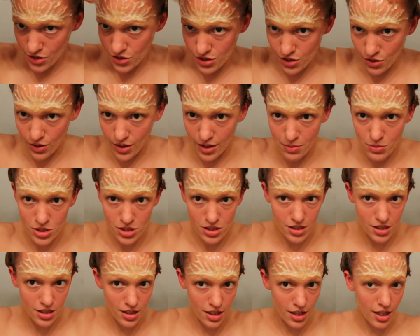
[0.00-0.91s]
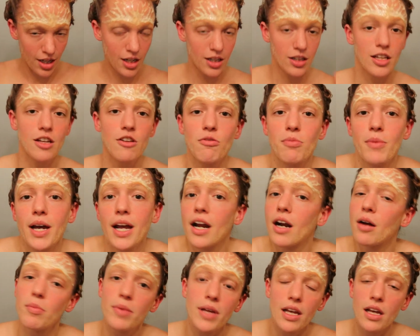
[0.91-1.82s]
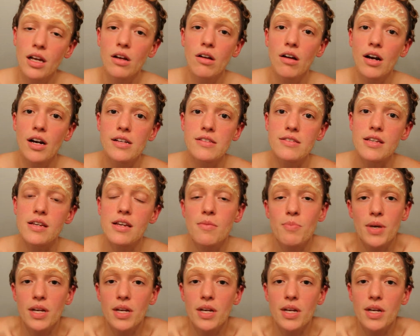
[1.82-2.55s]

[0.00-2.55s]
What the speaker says: so I'm just gonna kind of leave my hair being crazy